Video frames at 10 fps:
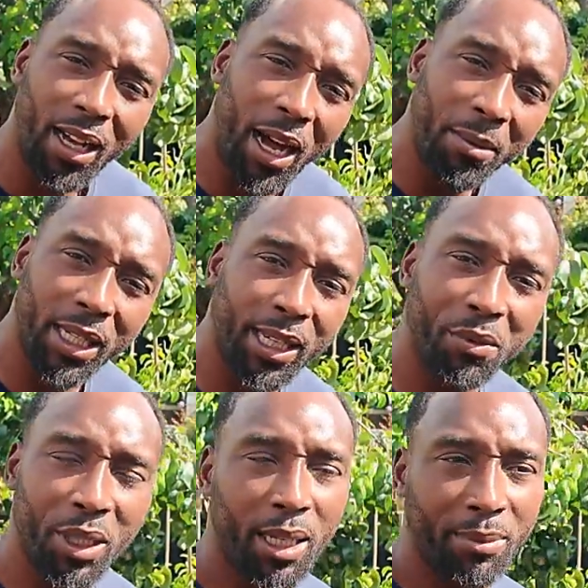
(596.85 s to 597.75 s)
I'm going to give
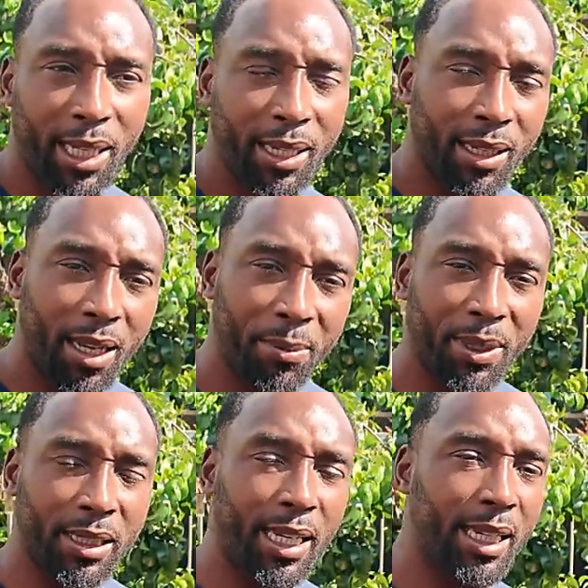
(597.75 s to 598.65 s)
you an update in a couple
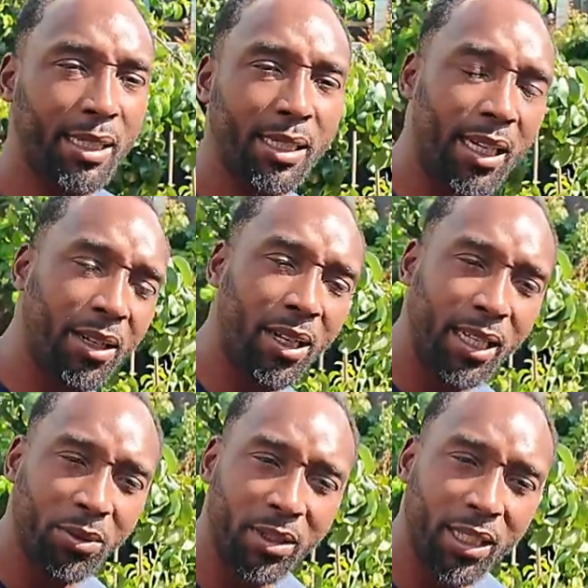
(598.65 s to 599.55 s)
of days now
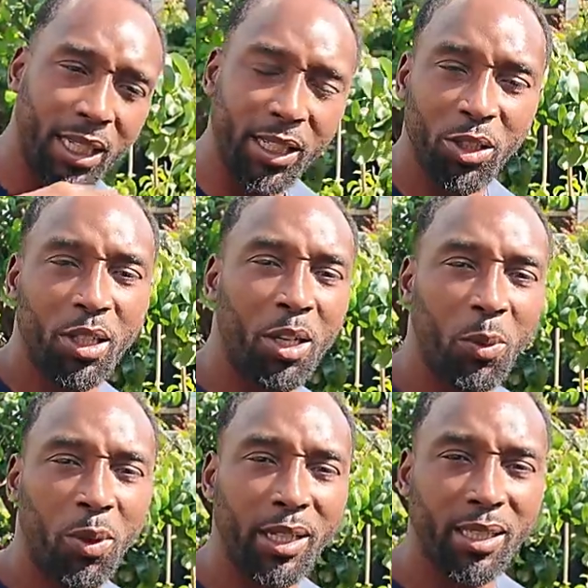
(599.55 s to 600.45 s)
and let you know
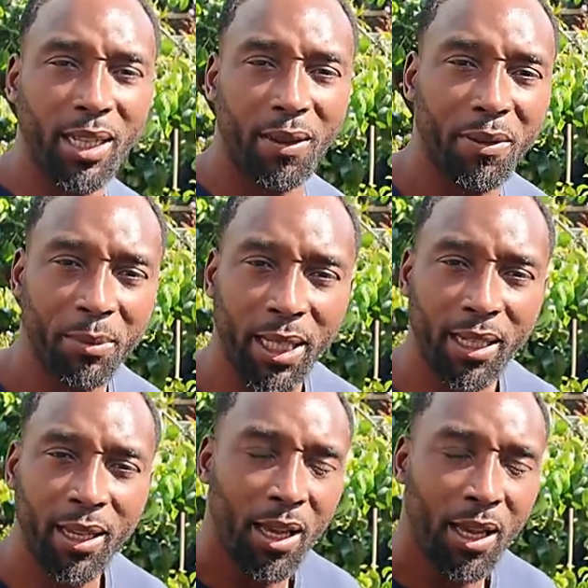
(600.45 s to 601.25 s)
what it's like for me.